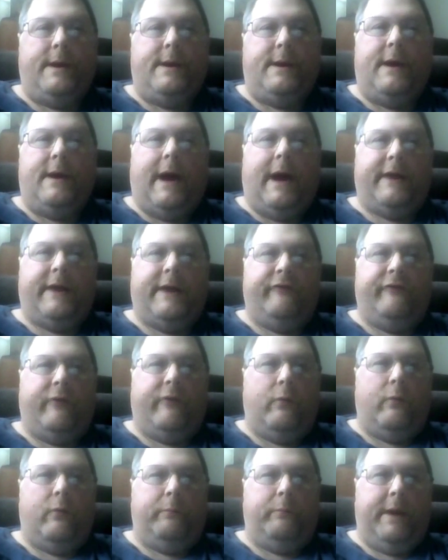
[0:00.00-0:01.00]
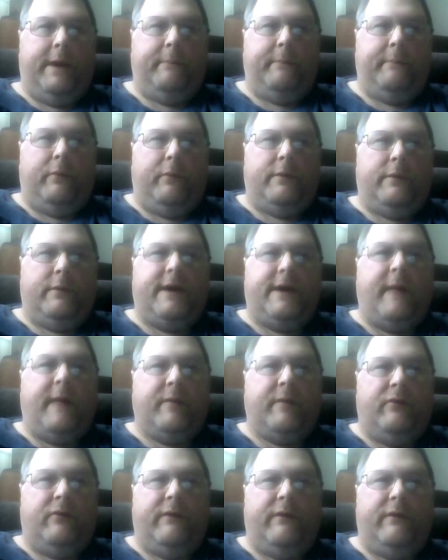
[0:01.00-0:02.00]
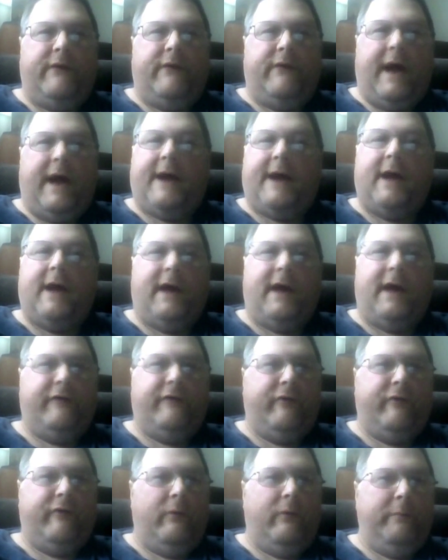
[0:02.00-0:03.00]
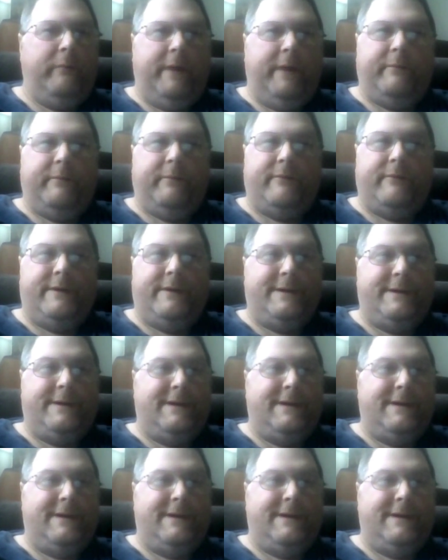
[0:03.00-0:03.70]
on his own people, chemical attack on his own people.